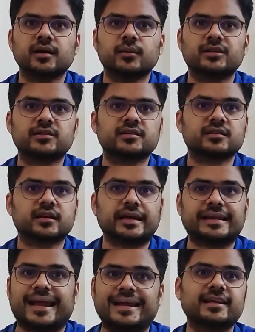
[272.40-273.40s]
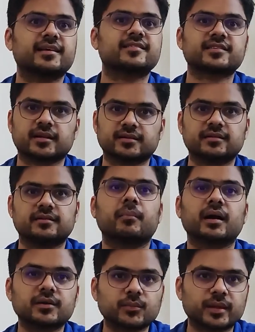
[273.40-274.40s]
which is an endless tunnel.
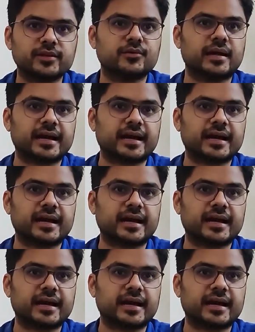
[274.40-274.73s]
But when you